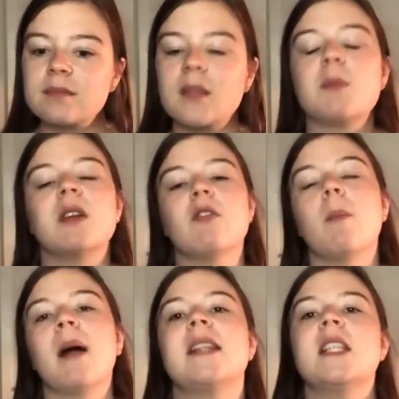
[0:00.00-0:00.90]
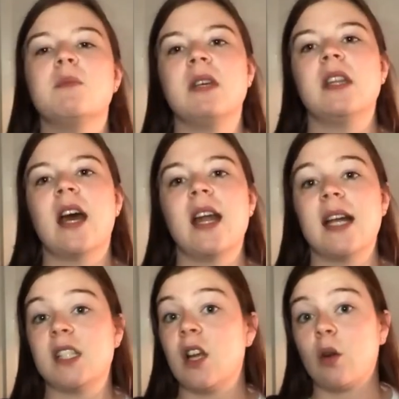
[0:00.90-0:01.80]
But it reminded me that
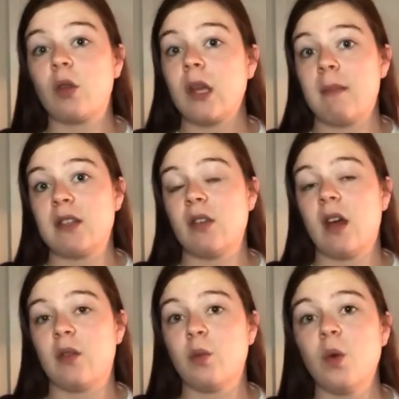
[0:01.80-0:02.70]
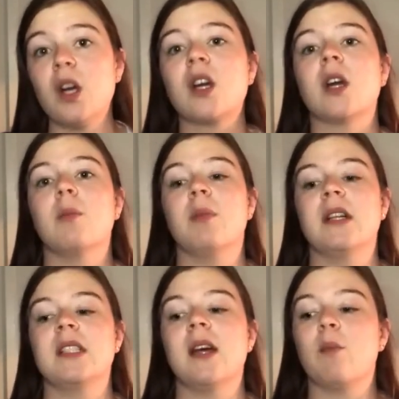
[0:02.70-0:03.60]
as not only a mental health worker,
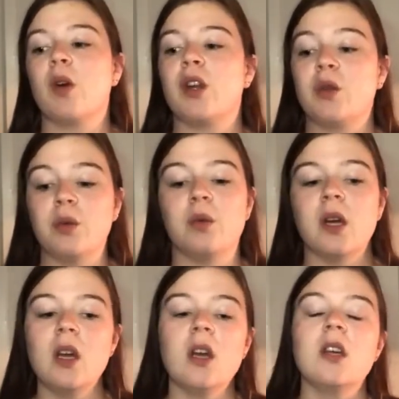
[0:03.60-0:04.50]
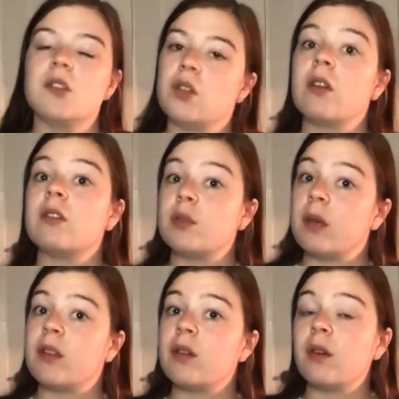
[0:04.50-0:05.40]
but someone who struggles
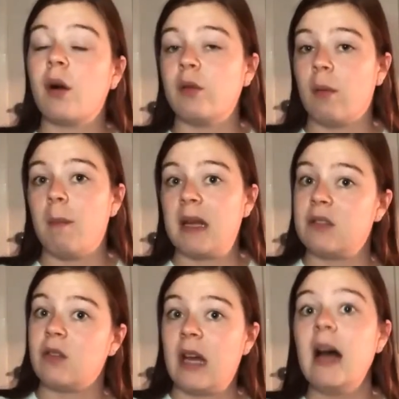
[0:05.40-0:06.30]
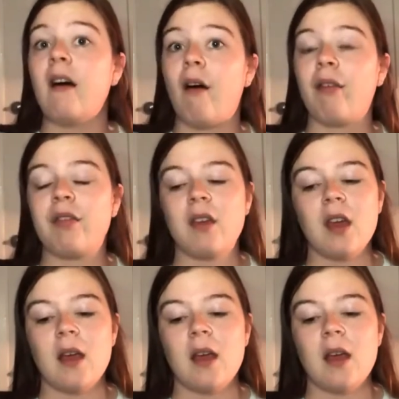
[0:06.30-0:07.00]
with her own mental health,